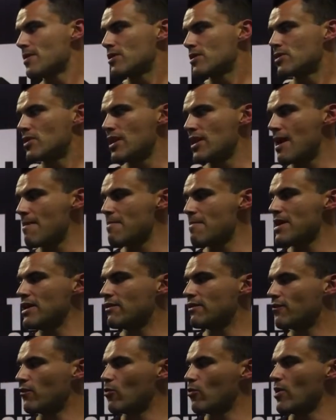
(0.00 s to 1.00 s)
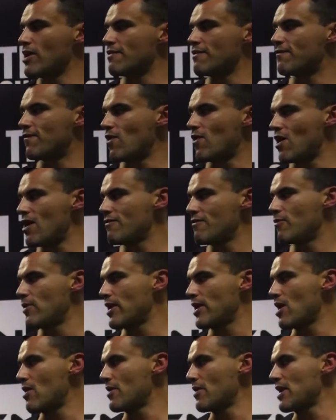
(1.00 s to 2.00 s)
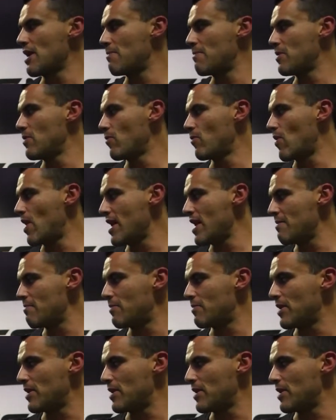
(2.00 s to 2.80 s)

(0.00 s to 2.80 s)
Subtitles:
So that means for week 5, we're going up in weight,